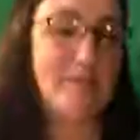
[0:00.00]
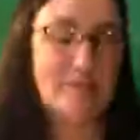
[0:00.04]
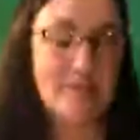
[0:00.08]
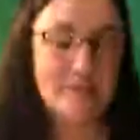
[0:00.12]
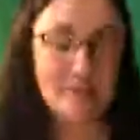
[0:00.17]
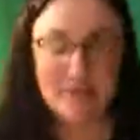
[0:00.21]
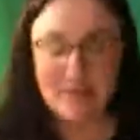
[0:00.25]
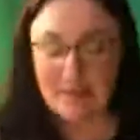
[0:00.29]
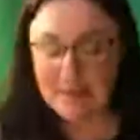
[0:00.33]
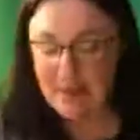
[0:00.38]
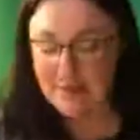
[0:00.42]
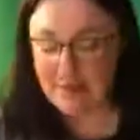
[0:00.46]

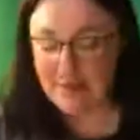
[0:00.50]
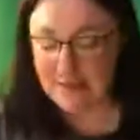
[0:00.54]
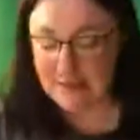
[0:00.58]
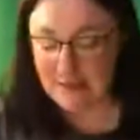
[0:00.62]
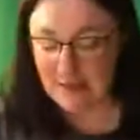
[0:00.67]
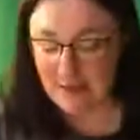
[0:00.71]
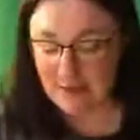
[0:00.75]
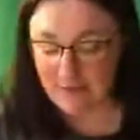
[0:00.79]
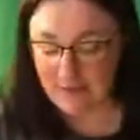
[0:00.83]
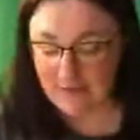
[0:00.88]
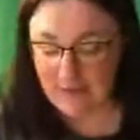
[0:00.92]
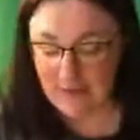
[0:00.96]
absolutely love the
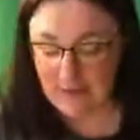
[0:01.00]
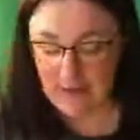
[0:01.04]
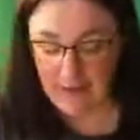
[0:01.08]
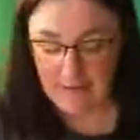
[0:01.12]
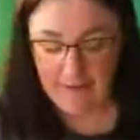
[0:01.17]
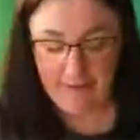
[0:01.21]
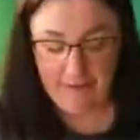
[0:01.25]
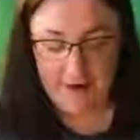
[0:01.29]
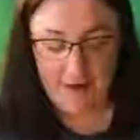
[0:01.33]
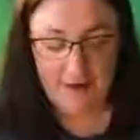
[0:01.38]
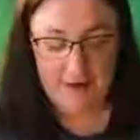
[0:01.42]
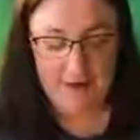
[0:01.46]
smell of the
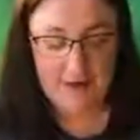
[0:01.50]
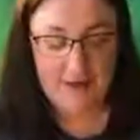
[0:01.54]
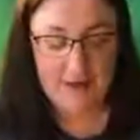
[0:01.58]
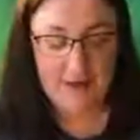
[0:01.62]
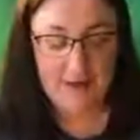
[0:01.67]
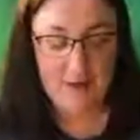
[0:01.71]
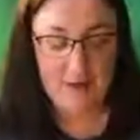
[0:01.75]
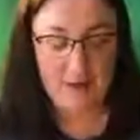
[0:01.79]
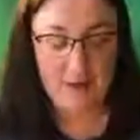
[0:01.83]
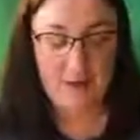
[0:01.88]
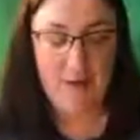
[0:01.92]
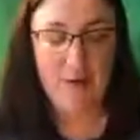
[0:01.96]
campfire.
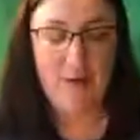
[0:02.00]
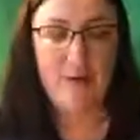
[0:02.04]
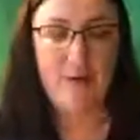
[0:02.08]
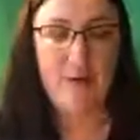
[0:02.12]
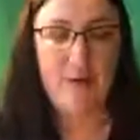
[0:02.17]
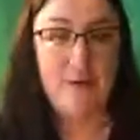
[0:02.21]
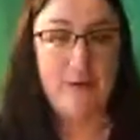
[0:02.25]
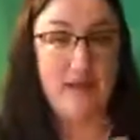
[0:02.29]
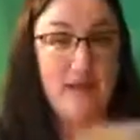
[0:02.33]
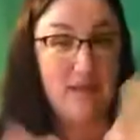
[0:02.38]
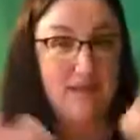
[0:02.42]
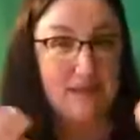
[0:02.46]
So
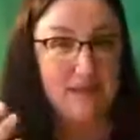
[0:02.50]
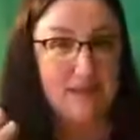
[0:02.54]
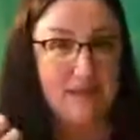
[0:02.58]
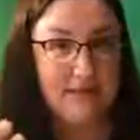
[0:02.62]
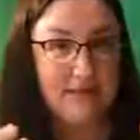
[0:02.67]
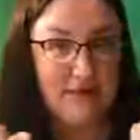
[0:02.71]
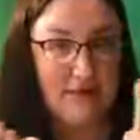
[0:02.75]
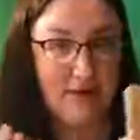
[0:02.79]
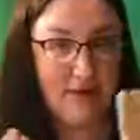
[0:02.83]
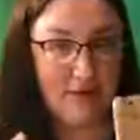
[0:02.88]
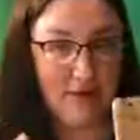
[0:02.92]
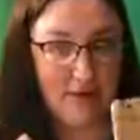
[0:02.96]
for me, this
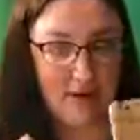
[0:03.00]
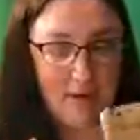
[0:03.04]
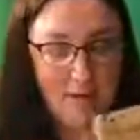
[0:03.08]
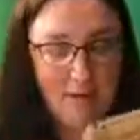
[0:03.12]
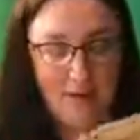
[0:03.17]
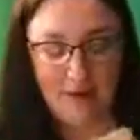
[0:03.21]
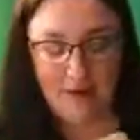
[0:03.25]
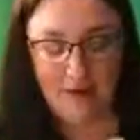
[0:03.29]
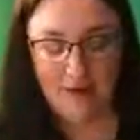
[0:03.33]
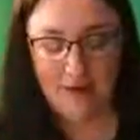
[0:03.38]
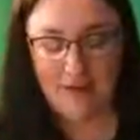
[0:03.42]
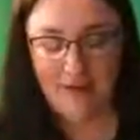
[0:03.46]
is very
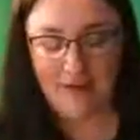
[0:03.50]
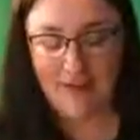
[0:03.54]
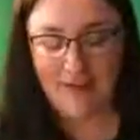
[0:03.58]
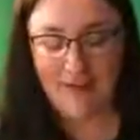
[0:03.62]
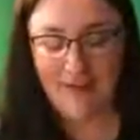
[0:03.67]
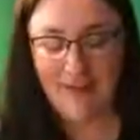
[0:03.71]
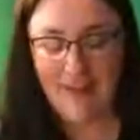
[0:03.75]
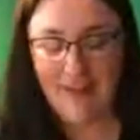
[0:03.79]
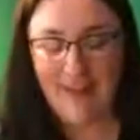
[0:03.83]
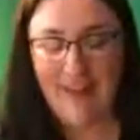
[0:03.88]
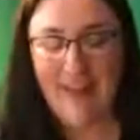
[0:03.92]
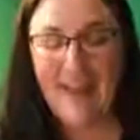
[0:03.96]
therapeutic.
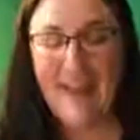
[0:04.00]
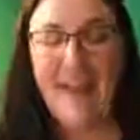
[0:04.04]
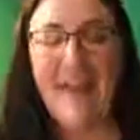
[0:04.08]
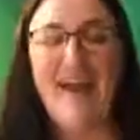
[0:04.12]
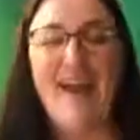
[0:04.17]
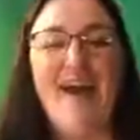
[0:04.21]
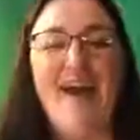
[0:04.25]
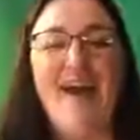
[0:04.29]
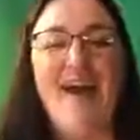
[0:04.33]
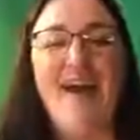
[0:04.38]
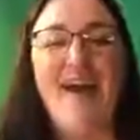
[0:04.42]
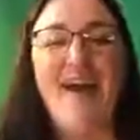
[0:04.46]

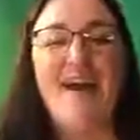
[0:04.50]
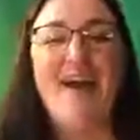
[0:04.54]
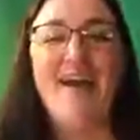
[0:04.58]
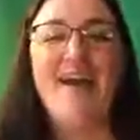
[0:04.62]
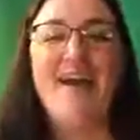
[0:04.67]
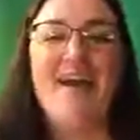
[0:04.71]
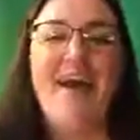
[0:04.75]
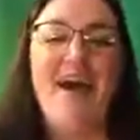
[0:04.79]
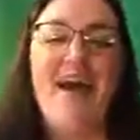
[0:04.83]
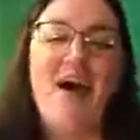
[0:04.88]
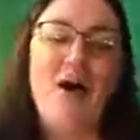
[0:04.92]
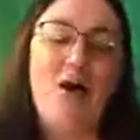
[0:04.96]

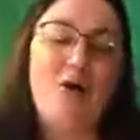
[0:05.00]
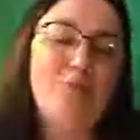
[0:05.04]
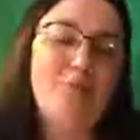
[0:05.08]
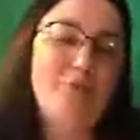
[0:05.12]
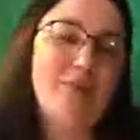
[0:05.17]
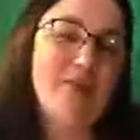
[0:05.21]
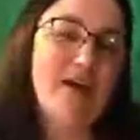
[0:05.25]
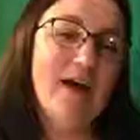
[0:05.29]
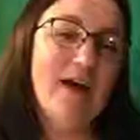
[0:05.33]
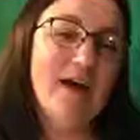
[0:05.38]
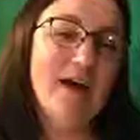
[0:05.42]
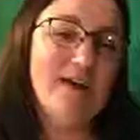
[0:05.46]
Alright, I hope
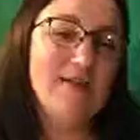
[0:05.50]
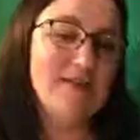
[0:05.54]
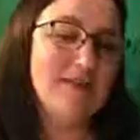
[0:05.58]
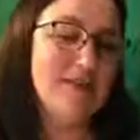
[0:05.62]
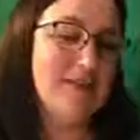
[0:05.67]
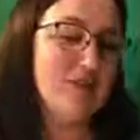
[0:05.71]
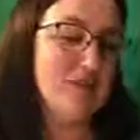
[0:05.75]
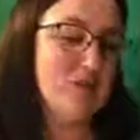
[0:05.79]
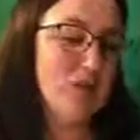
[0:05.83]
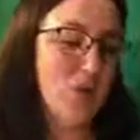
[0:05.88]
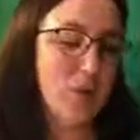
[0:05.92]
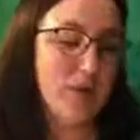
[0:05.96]
you guys
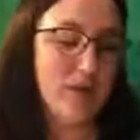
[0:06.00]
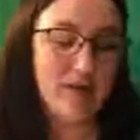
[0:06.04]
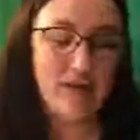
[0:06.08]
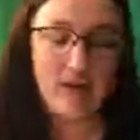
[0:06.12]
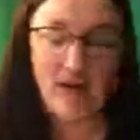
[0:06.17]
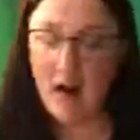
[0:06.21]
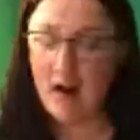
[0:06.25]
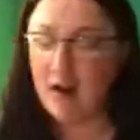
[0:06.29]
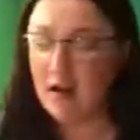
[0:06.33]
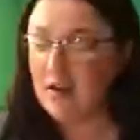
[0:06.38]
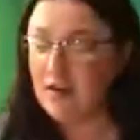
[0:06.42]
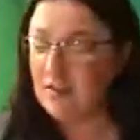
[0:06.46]

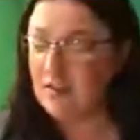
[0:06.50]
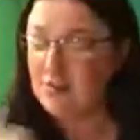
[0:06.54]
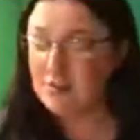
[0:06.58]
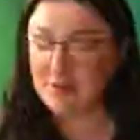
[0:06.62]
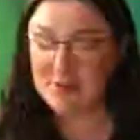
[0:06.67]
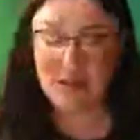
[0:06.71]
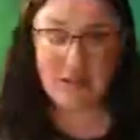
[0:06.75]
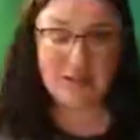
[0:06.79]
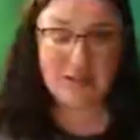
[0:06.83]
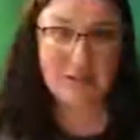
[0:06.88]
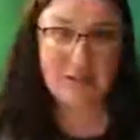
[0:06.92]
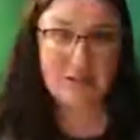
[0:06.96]
enjoyed our
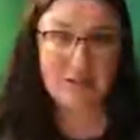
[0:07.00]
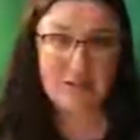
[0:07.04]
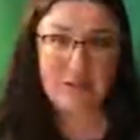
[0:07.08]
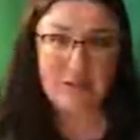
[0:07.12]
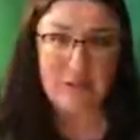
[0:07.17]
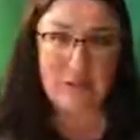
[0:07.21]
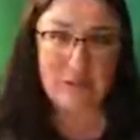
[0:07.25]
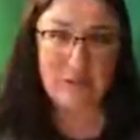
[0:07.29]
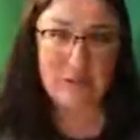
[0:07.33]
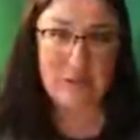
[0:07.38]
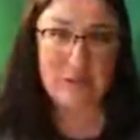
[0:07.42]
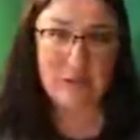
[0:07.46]
introduction
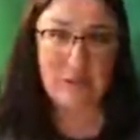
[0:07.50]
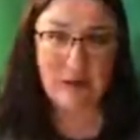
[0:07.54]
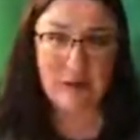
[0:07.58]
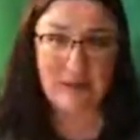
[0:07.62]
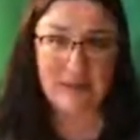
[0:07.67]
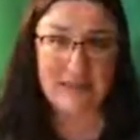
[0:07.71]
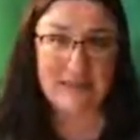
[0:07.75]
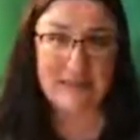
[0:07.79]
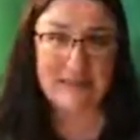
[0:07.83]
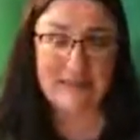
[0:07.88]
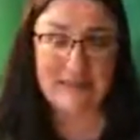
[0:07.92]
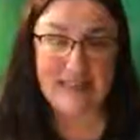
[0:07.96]
to wood
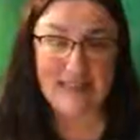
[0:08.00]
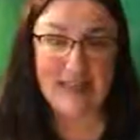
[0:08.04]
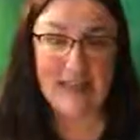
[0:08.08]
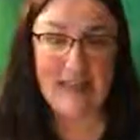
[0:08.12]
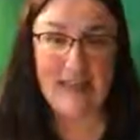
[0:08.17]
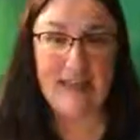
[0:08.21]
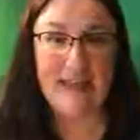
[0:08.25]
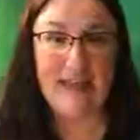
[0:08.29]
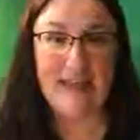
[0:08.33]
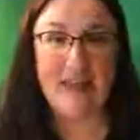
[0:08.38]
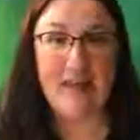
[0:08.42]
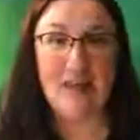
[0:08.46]
burning
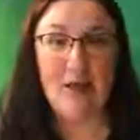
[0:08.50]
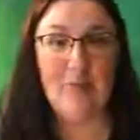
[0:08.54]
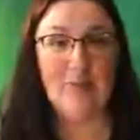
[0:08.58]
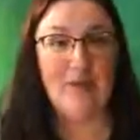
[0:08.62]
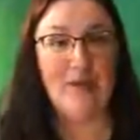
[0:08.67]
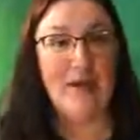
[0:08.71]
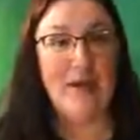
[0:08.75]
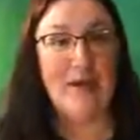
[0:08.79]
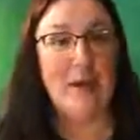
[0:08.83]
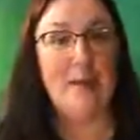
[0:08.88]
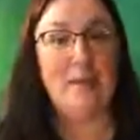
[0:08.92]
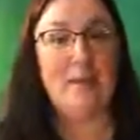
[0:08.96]
today, and I hope
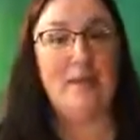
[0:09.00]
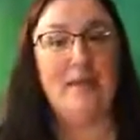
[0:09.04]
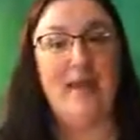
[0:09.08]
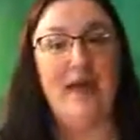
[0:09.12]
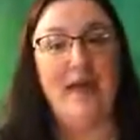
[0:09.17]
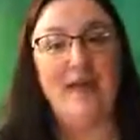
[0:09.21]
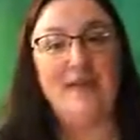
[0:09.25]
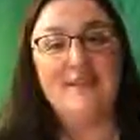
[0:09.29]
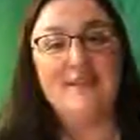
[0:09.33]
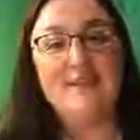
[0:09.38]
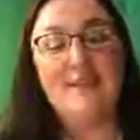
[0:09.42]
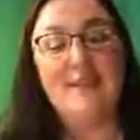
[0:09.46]
you had a
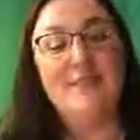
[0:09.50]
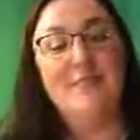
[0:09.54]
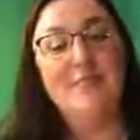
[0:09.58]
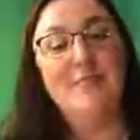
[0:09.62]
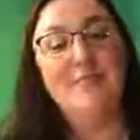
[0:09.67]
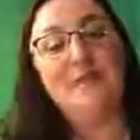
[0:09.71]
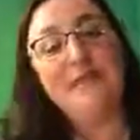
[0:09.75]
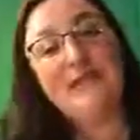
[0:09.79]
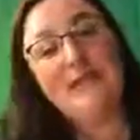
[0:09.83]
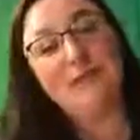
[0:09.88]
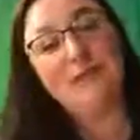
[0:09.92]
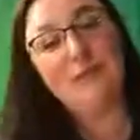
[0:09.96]
blast.
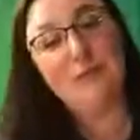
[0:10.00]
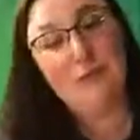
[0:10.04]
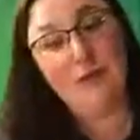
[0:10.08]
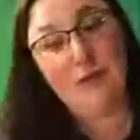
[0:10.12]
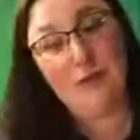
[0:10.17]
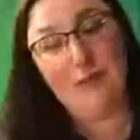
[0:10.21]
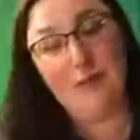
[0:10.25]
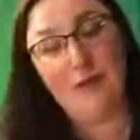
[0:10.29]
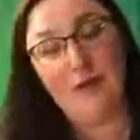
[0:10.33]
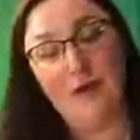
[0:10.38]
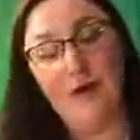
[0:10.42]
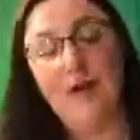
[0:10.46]
And please
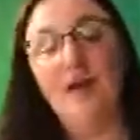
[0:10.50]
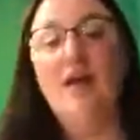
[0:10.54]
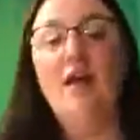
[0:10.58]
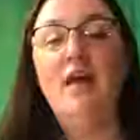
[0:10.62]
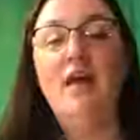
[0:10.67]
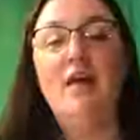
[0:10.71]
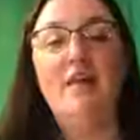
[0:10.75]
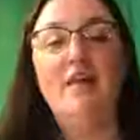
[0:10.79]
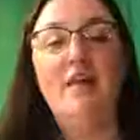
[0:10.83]
remember